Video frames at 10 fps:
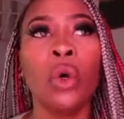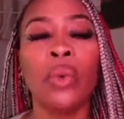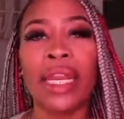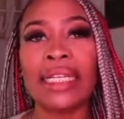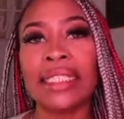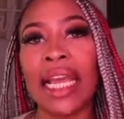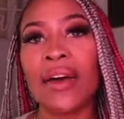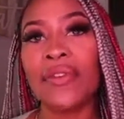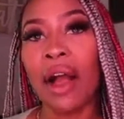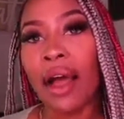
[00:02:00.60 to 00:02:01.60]
when I say
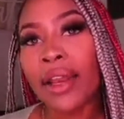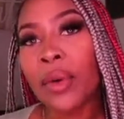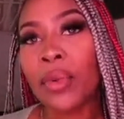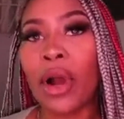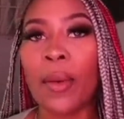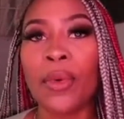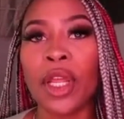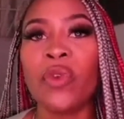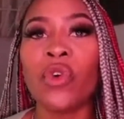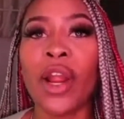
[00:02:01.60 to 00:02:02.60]
I've gotten a
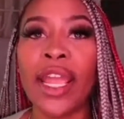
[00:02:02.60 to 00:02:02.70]
property for